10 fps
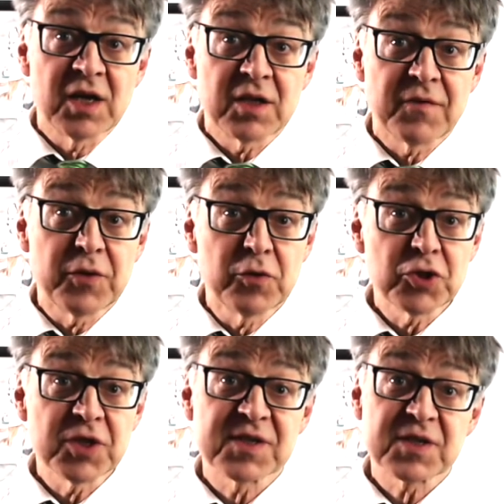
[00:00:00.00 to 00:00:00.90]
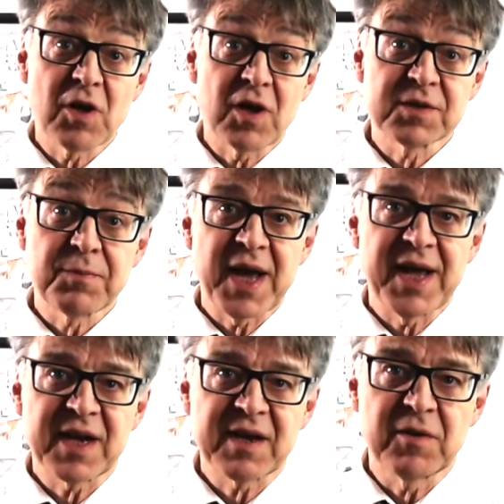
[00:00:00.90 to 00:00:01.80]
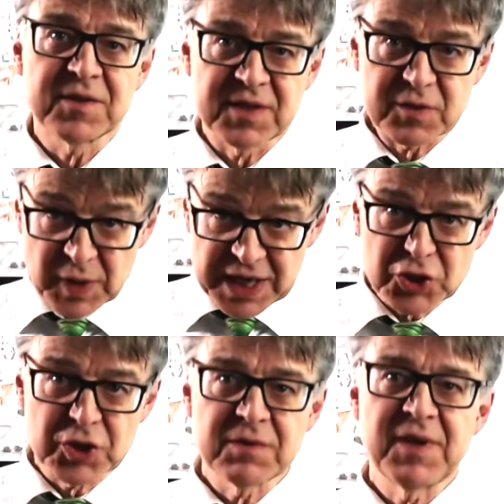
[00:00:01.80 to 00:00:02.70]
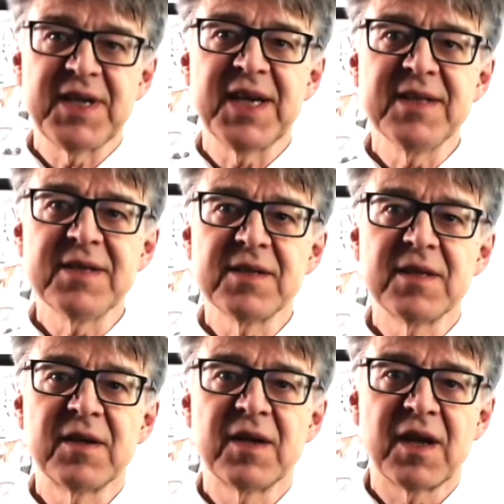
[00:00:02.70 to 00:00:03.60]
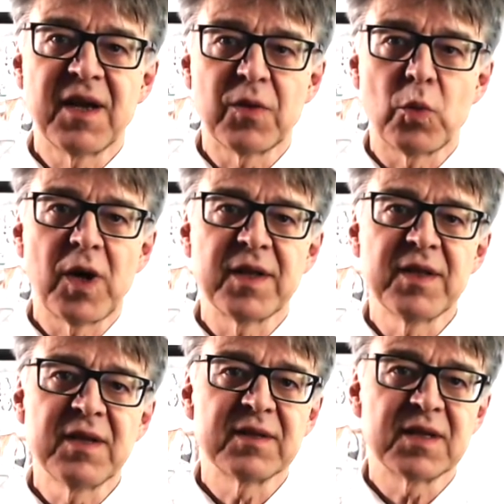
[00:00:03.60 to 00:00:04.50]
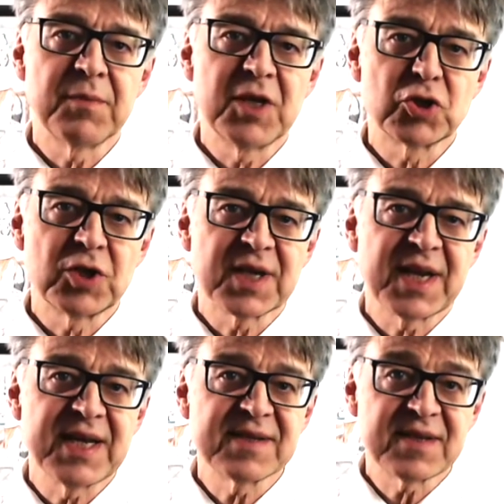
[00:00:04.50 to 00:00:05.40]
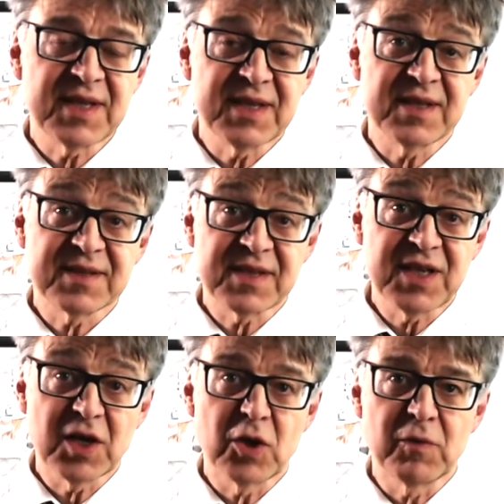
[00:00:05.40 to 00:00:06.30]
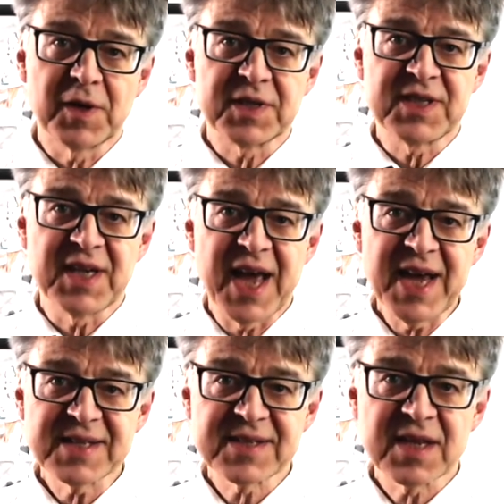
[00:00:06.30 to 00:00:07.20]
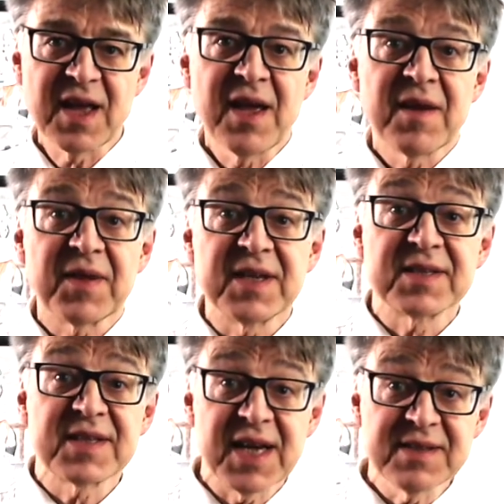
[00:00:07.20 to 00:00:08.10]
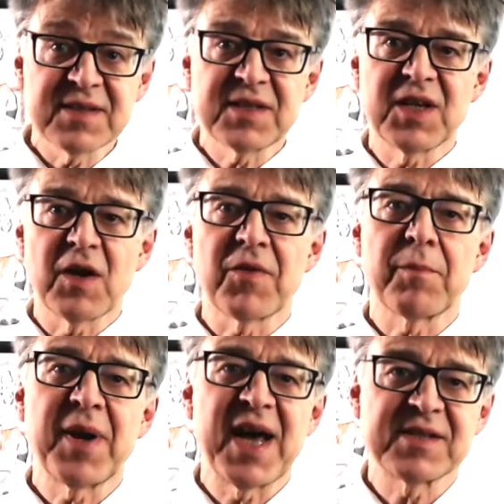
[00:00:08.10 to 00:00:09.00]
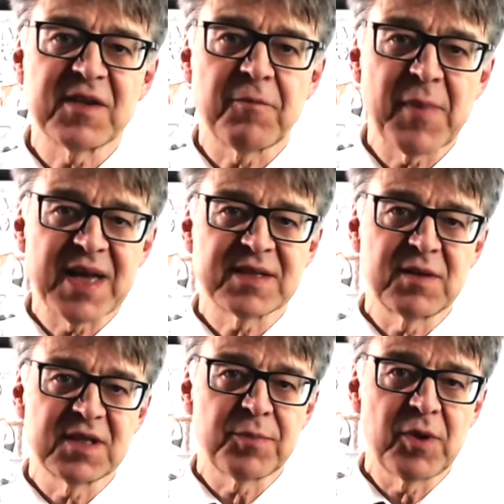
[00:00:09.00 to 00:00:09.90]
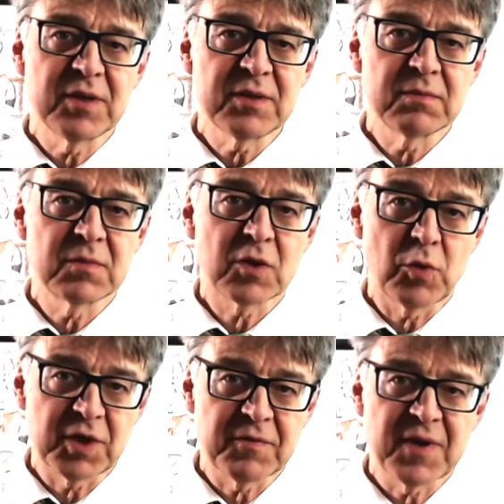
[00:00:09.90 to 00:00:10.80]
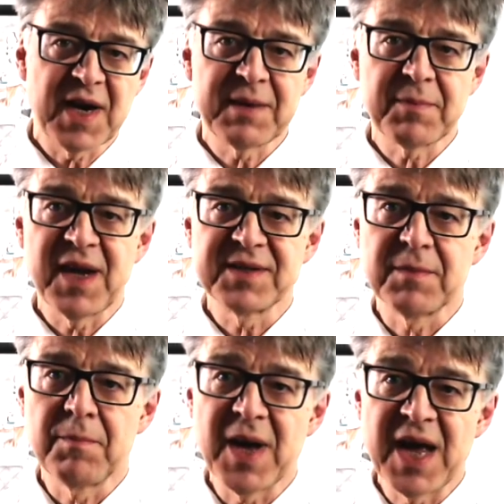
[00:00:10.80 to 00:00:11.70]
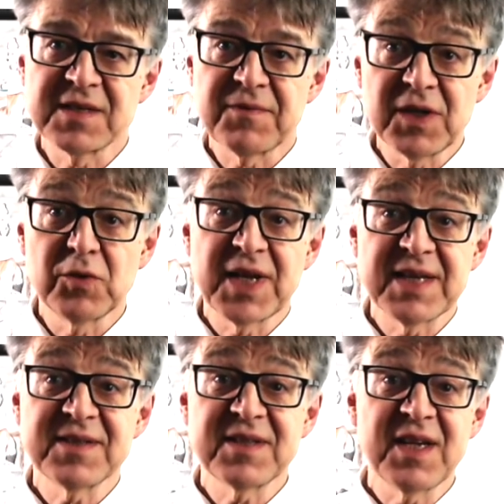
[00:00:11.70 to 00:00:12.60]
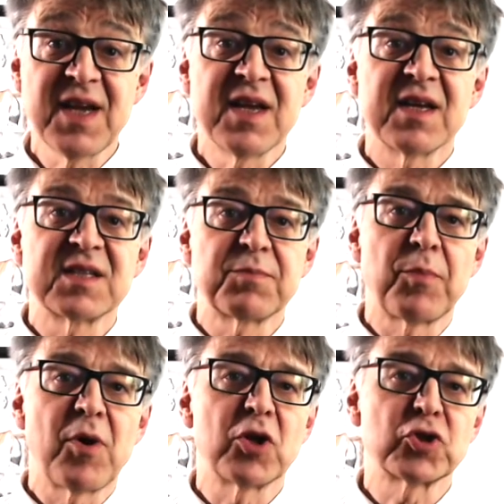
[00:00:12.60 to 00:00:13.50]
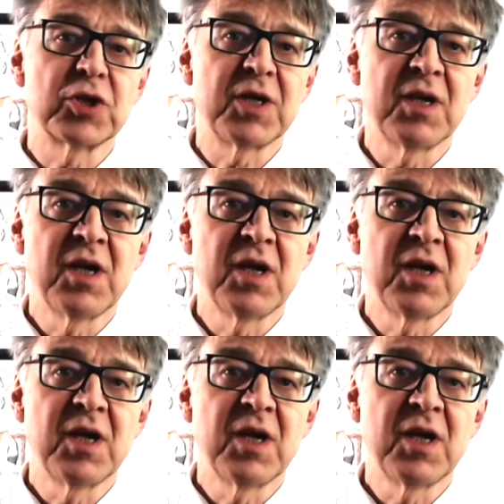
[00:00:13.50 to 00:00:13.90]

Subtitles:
Diffusion is caused by a concentration gradient. In the one-dimensional case, dc over dx, the intensity of the passive mass transport, quantified by the mass flow density, is proportional